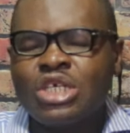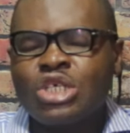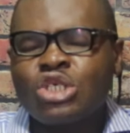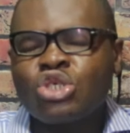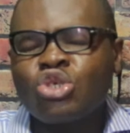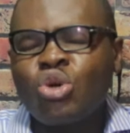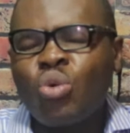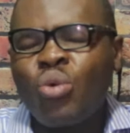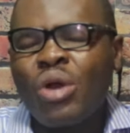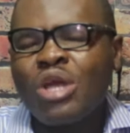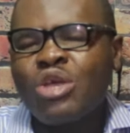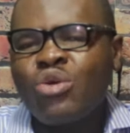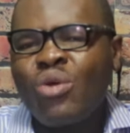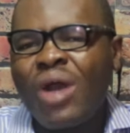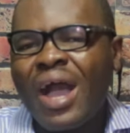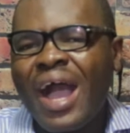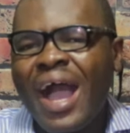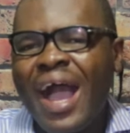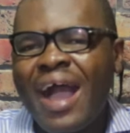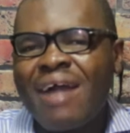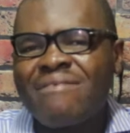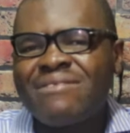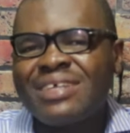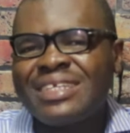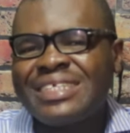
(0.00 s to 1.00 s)
So when you are
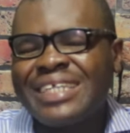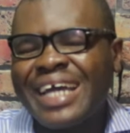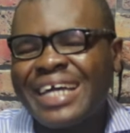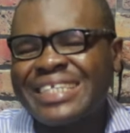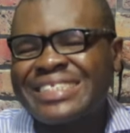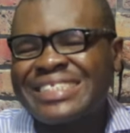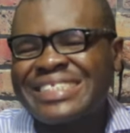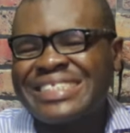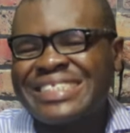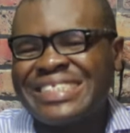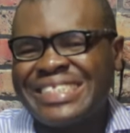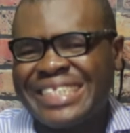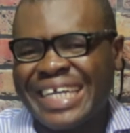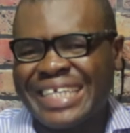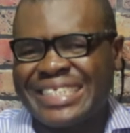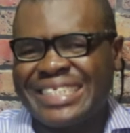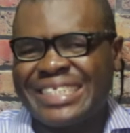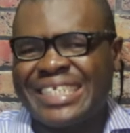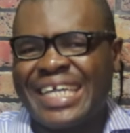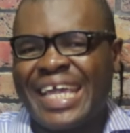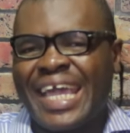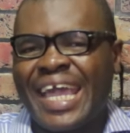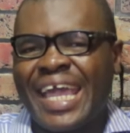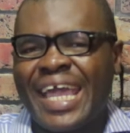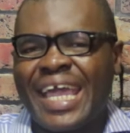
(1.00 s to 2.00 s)
having that
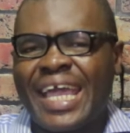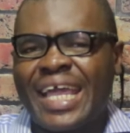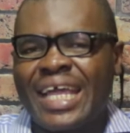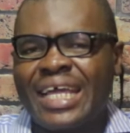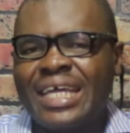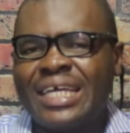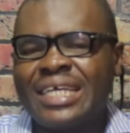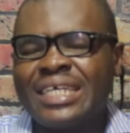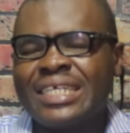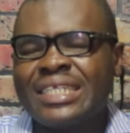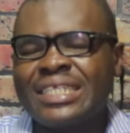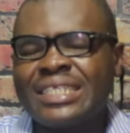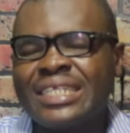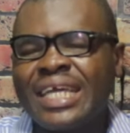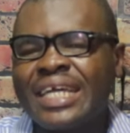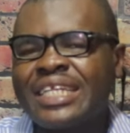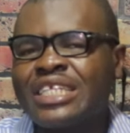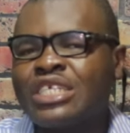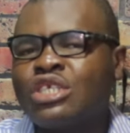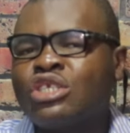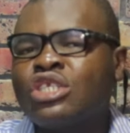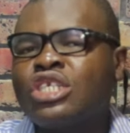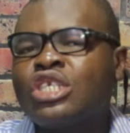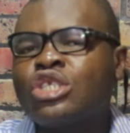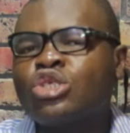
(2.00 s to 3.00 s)
dirty hair,
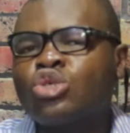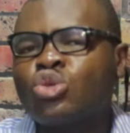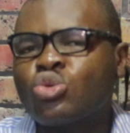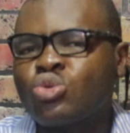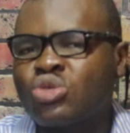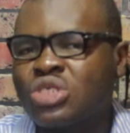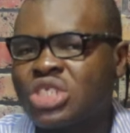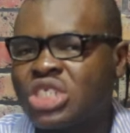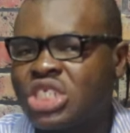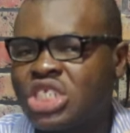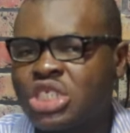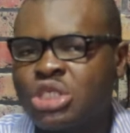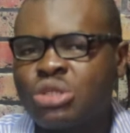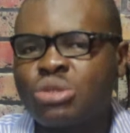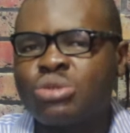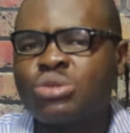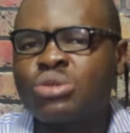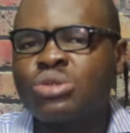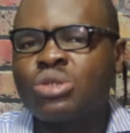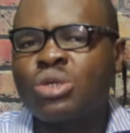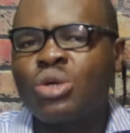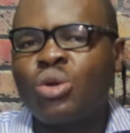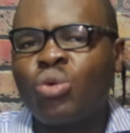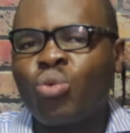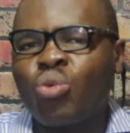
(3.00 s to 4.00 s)
then you need to
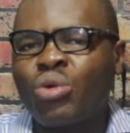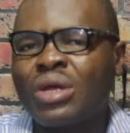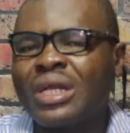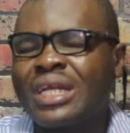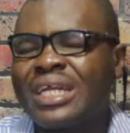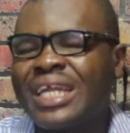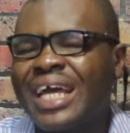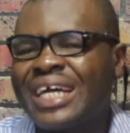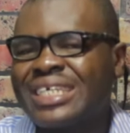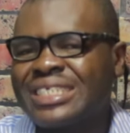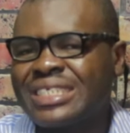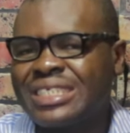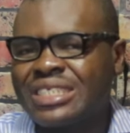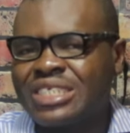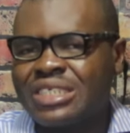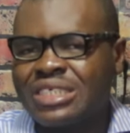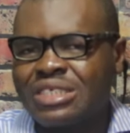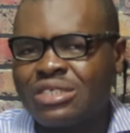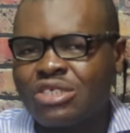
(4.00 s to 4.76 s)
deal with that.